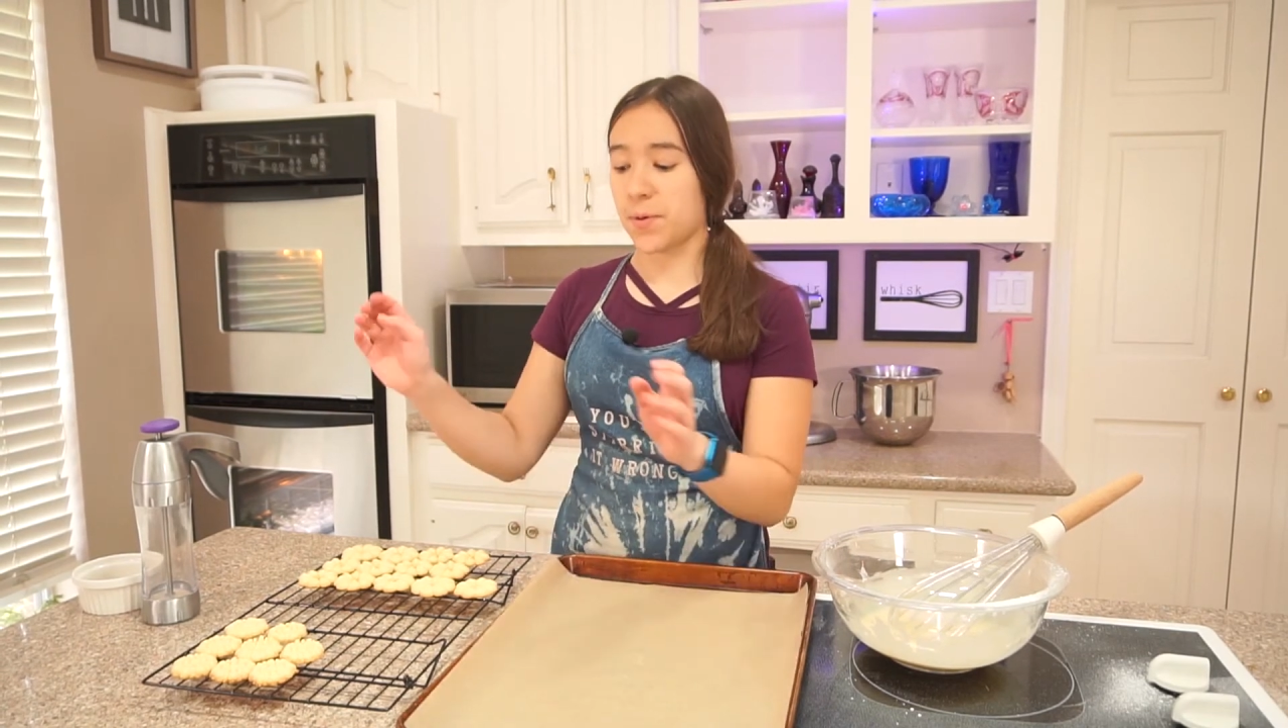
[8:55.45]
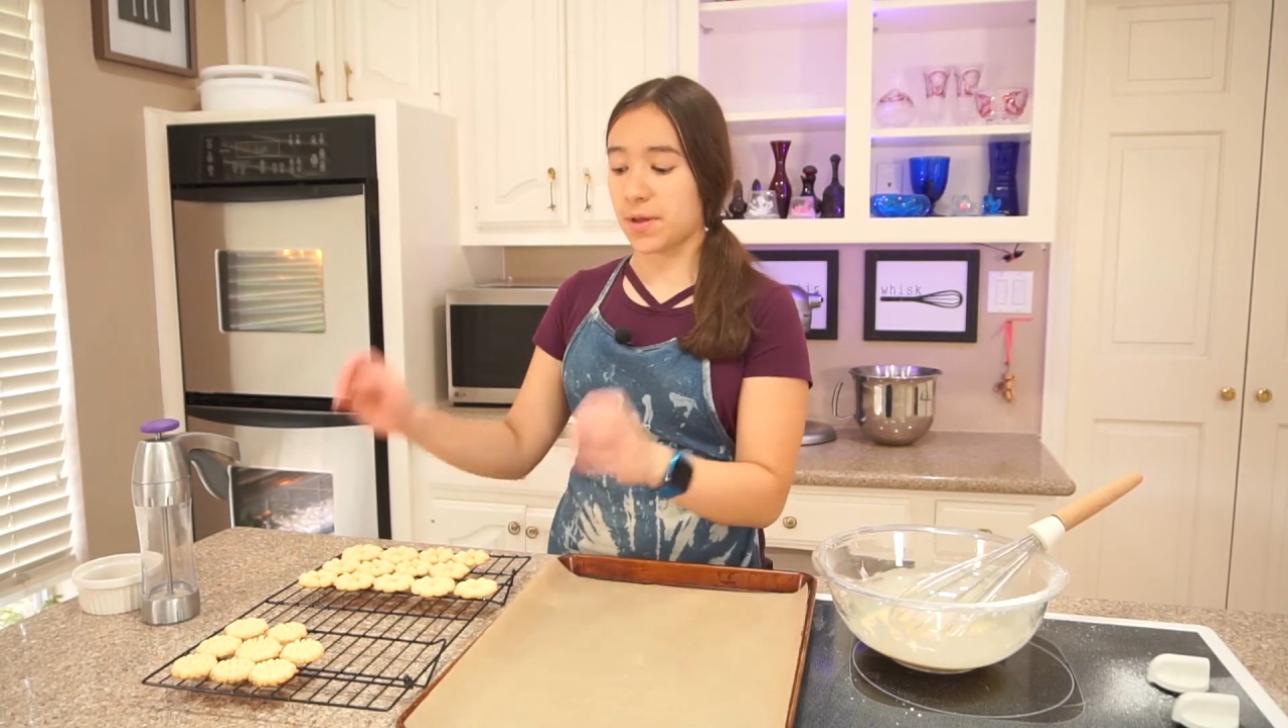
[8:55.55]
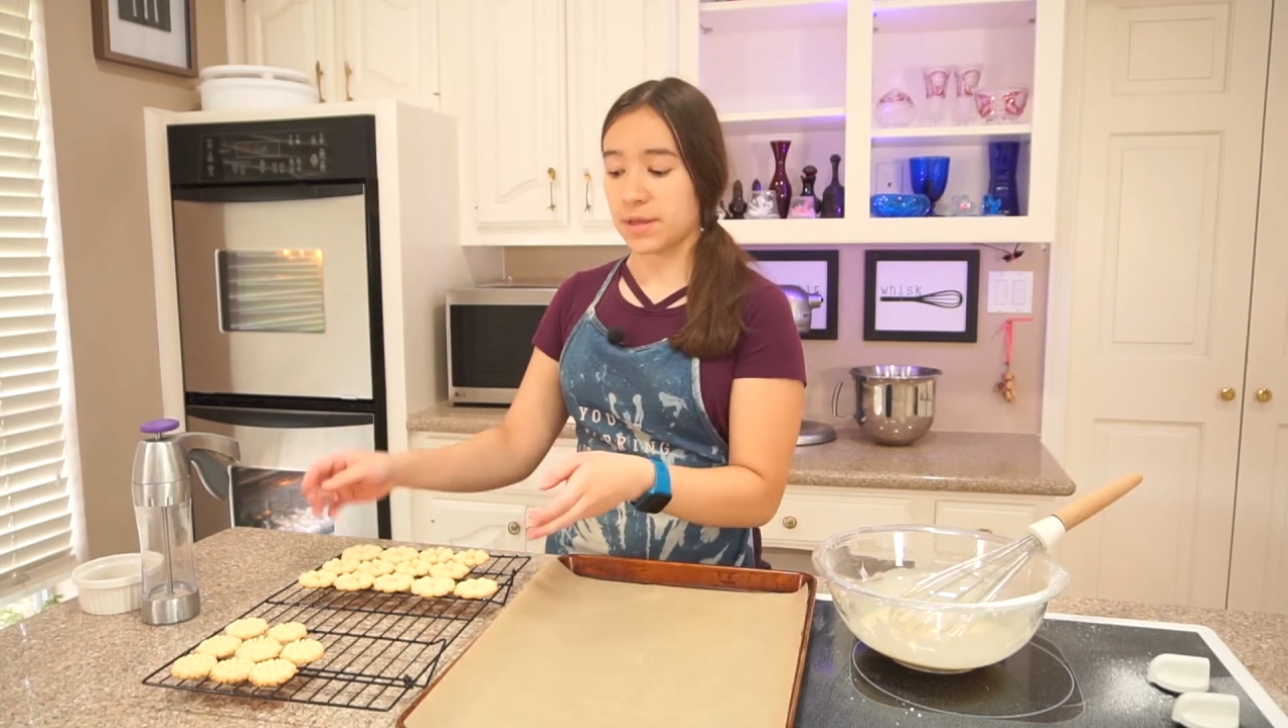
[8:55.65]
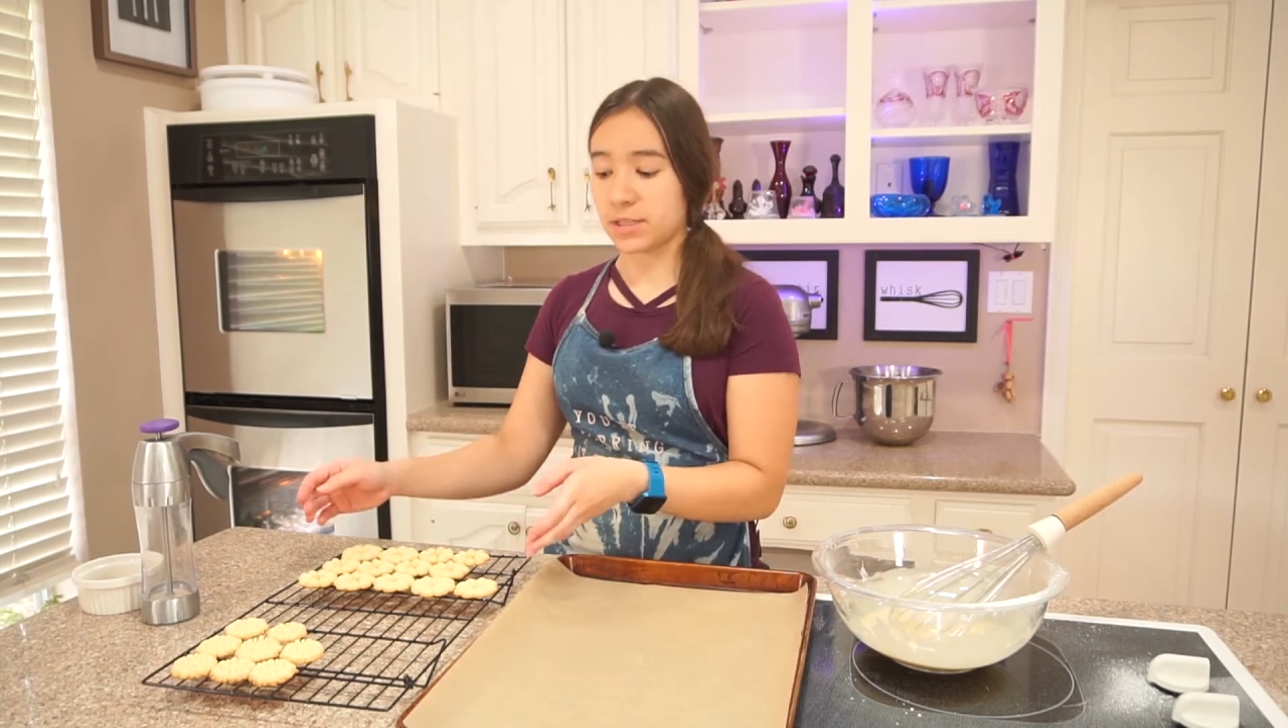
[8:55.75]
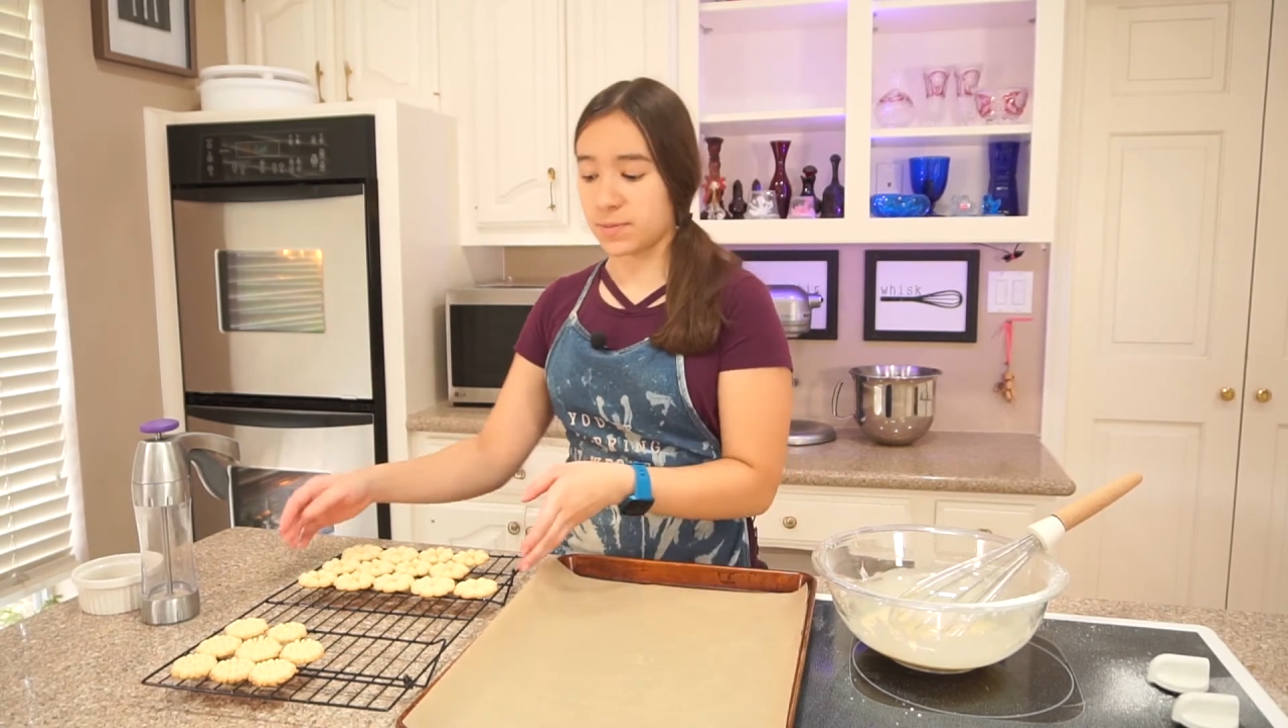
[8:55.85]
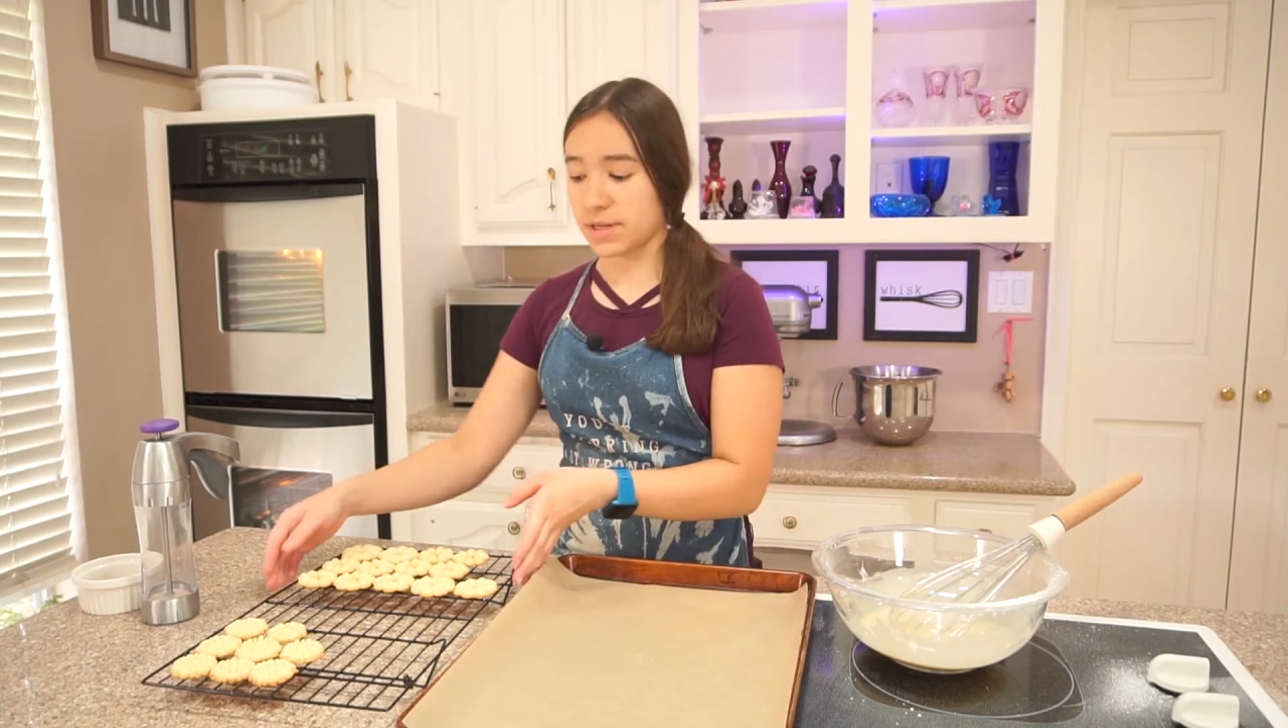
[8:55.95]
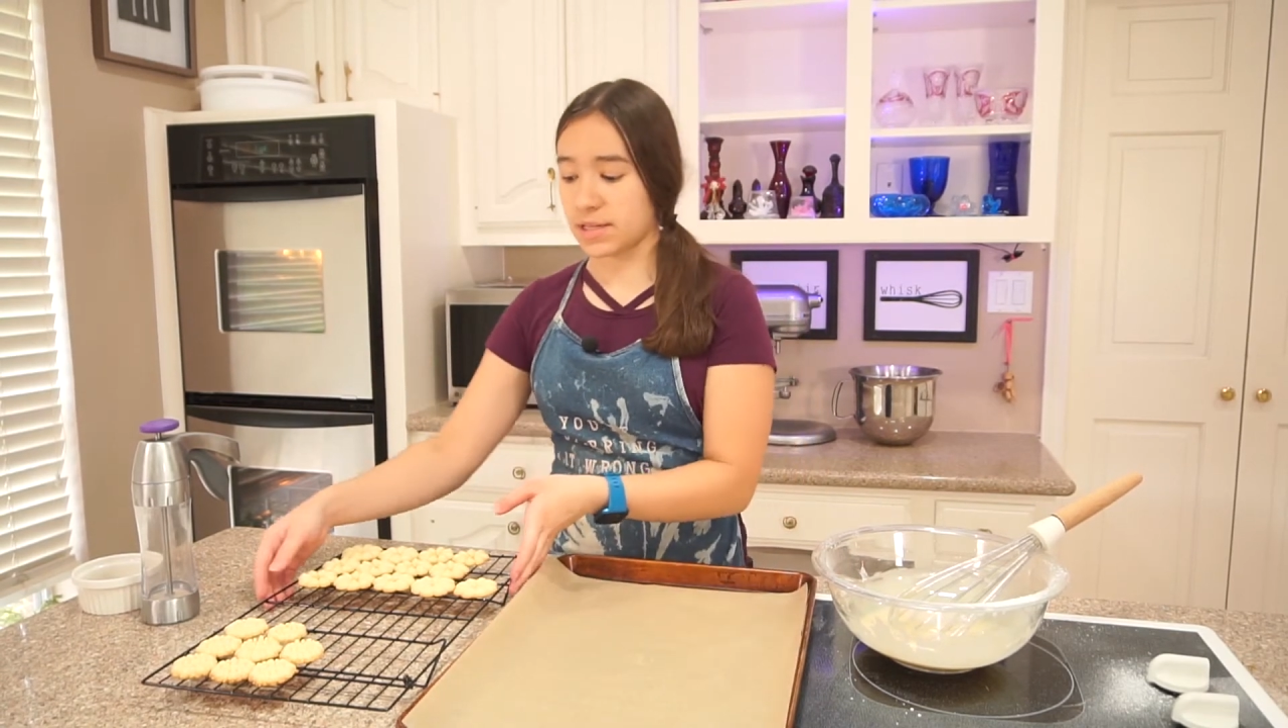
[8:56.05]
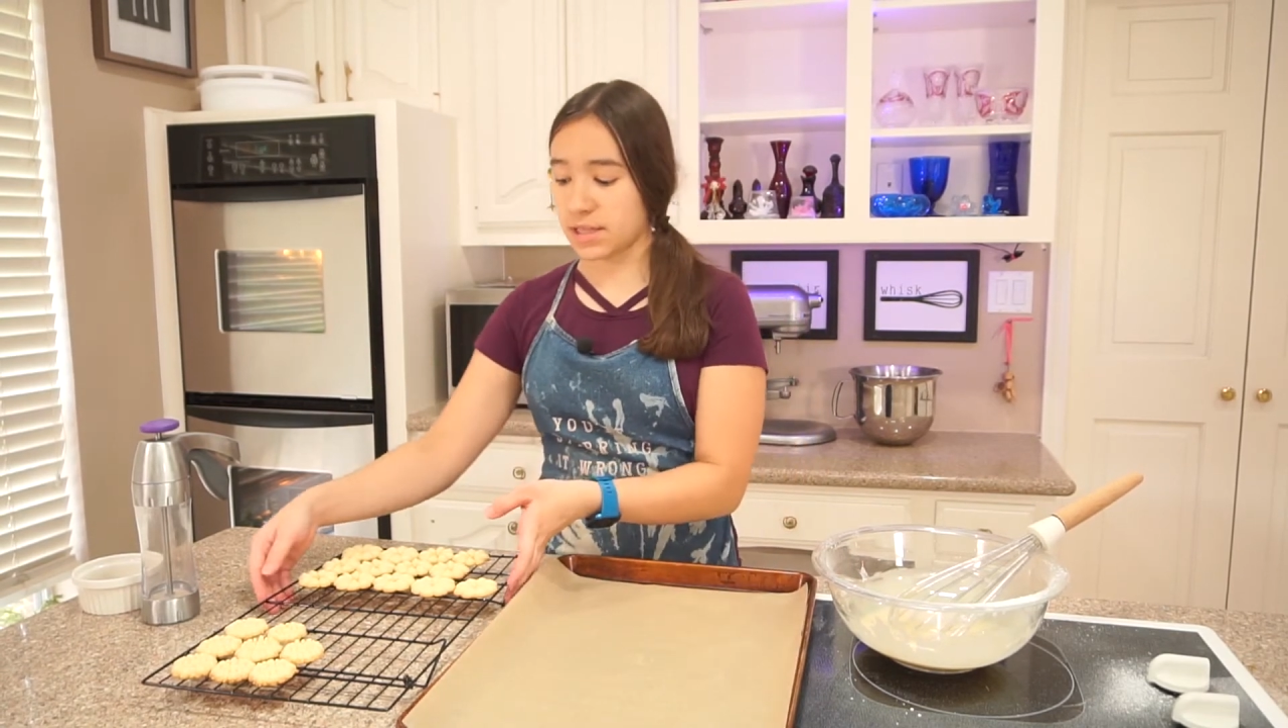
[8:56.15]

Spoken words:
and that's because